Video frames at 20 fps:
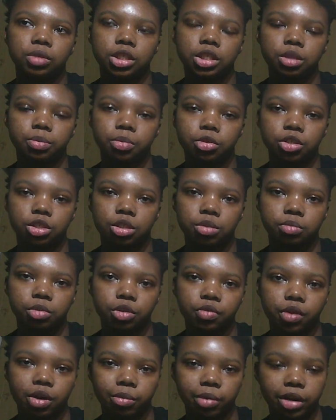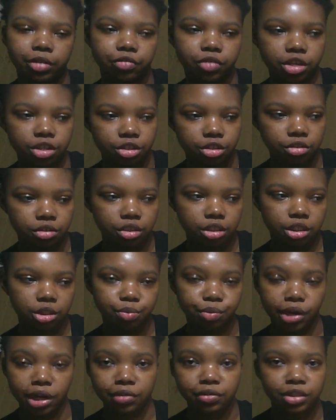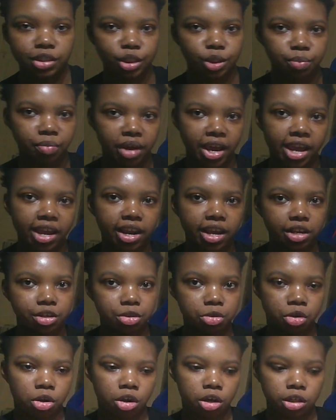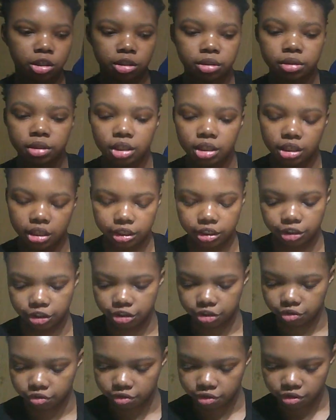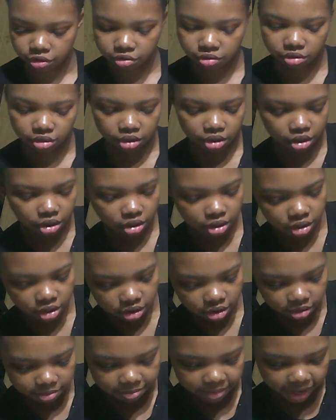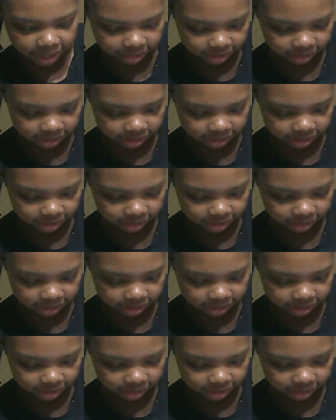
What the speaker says: supposed to be one of my friend's OCs, but I was just bad at drawing in general back